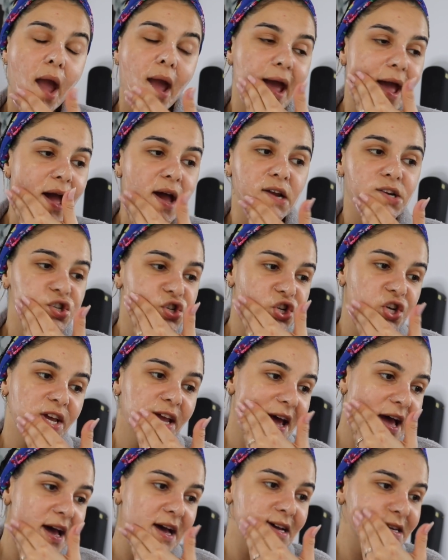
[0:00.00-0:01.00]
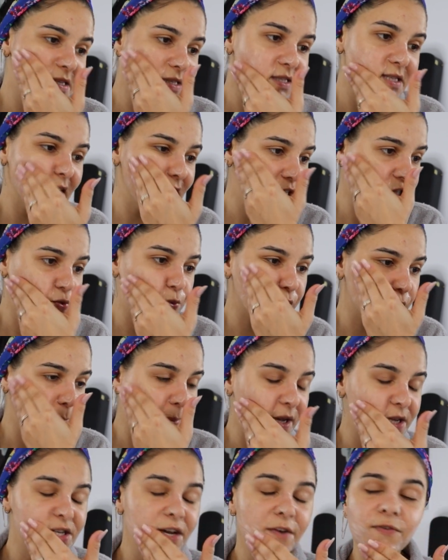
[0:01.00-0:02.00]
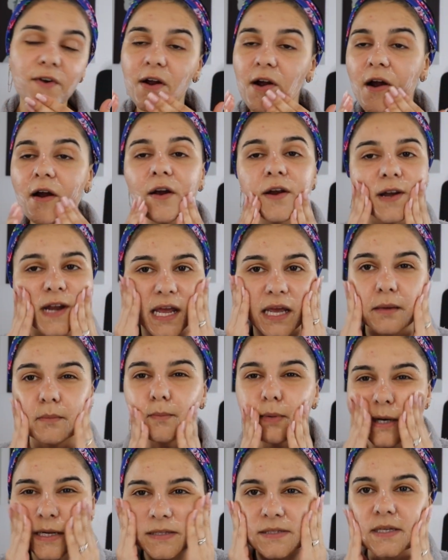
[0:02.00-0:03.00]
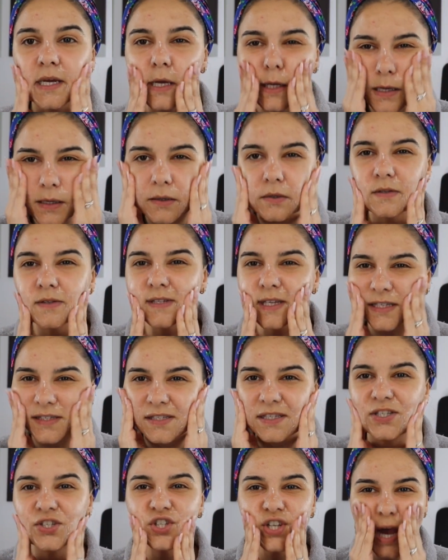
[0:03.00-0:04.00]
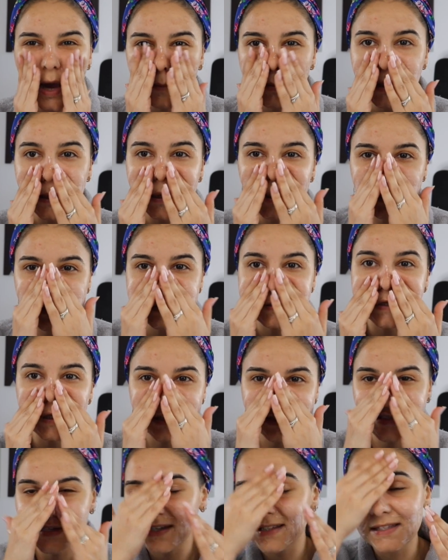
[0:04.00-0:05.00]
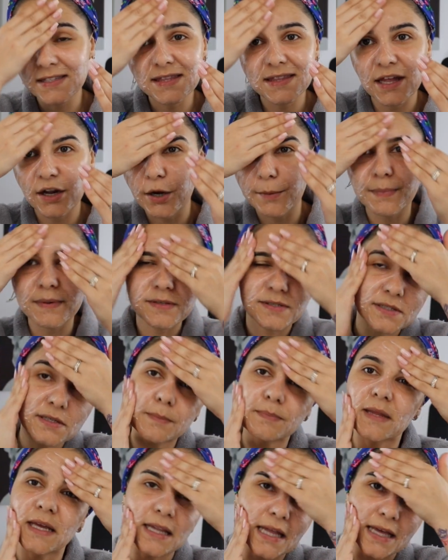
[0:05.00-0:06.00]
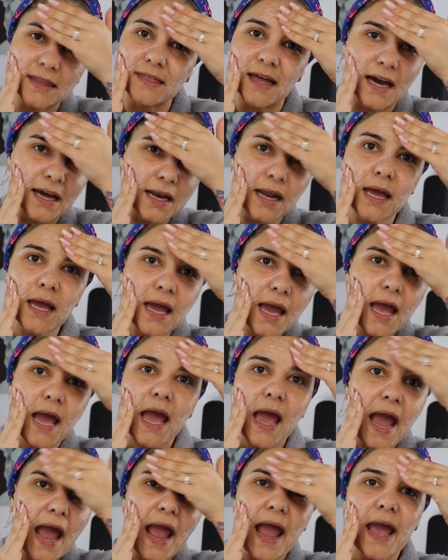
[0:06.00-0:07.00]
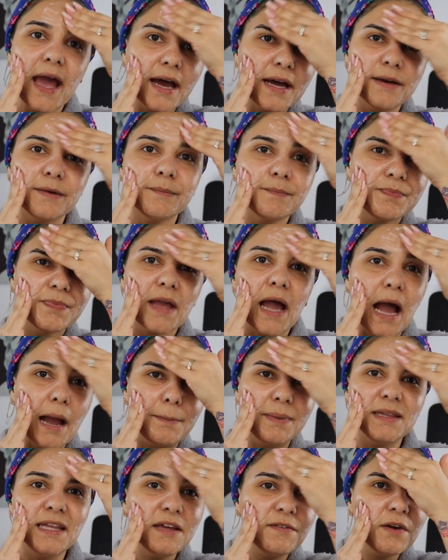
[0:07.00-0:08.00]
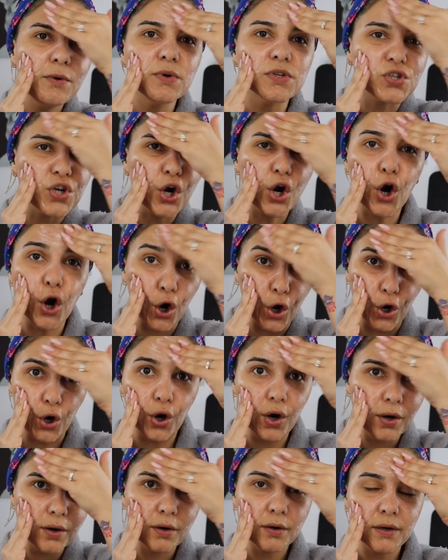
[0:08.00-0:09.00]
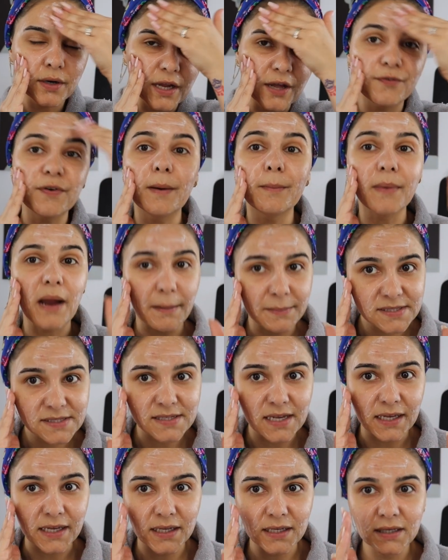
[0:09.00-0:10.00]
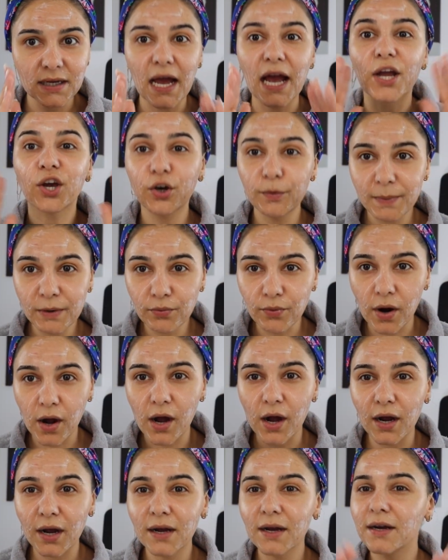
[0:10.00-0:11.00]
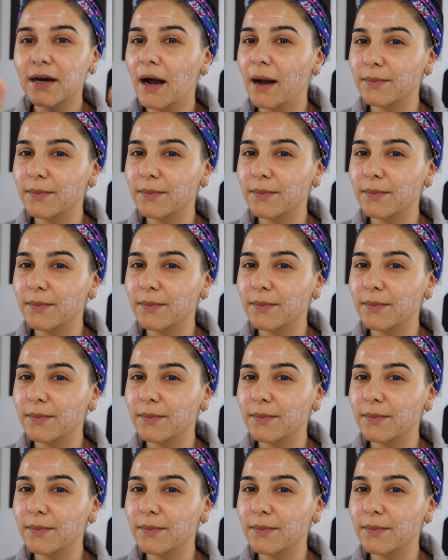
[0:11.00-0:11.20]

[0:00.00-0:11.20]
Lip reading: And she has a Twitter page. I forgot her name, but it's like Sexy Shammy, it's a skin therapist, something like that. And I believe it was her, if I'm not mistaken. I could be wrong.